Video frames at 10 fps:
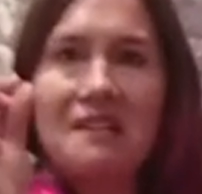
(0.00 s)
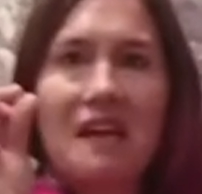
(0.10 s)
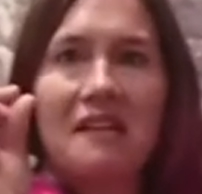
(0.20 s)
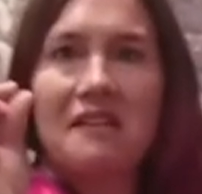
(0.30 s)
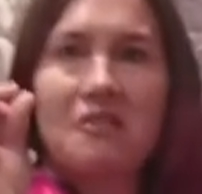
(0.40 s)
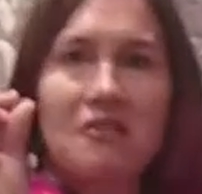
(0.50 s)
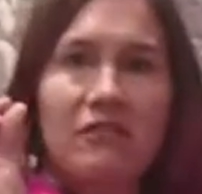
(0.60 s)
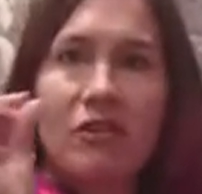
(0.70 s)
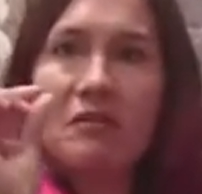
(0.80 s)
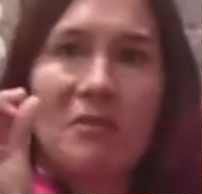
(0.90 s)
tiny little
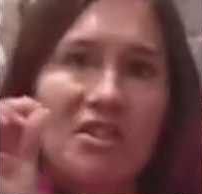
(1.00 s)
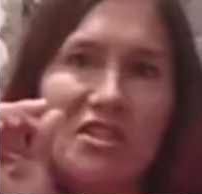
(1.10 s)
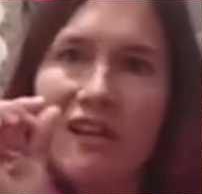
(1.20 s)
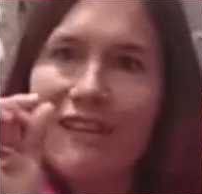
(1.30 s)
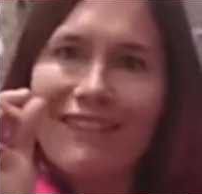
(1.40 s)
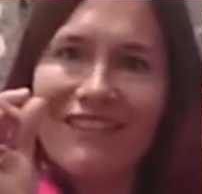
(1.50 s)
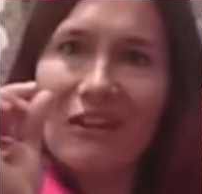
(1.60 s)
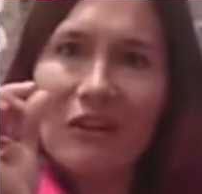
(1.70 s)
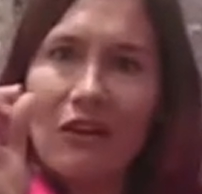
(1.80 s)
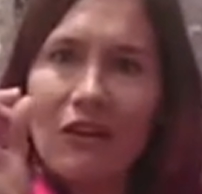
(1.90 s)
invertebrate shell.
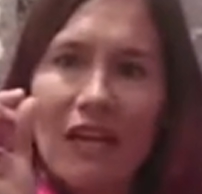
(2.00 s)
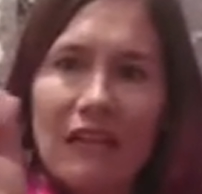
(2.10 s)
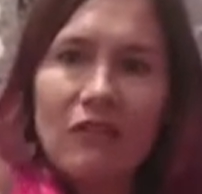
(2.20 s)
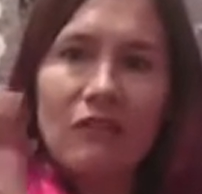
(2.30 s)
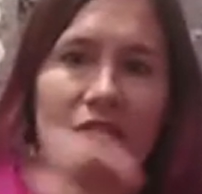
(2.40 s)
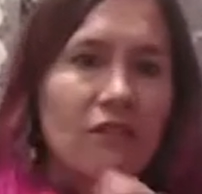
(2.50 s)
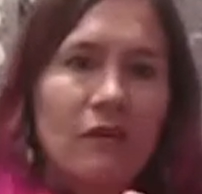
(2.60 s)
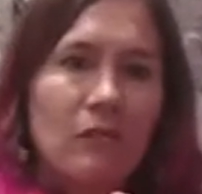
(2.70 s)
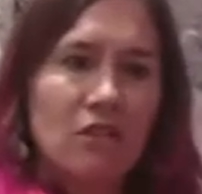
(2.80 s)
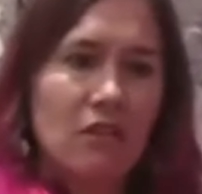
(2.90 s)
Yes. and it looks
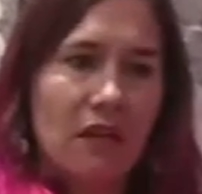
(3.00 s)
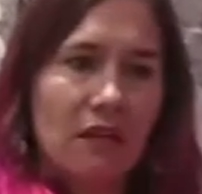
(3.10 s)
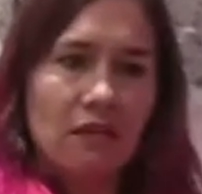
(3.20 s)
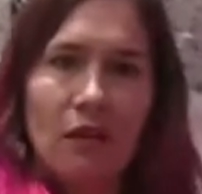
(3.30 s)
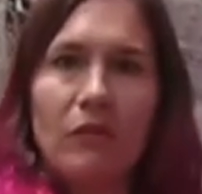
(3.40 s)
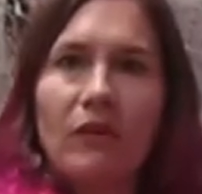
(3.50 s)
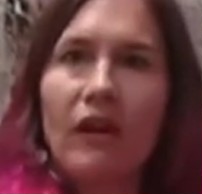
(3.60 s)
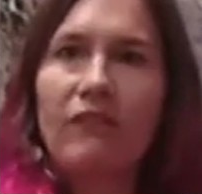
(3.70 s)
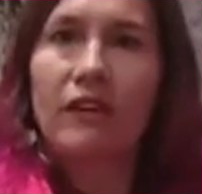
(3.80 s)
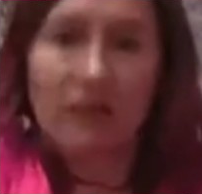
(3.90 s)
very much like a
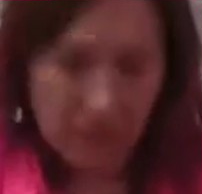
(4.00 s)
topographic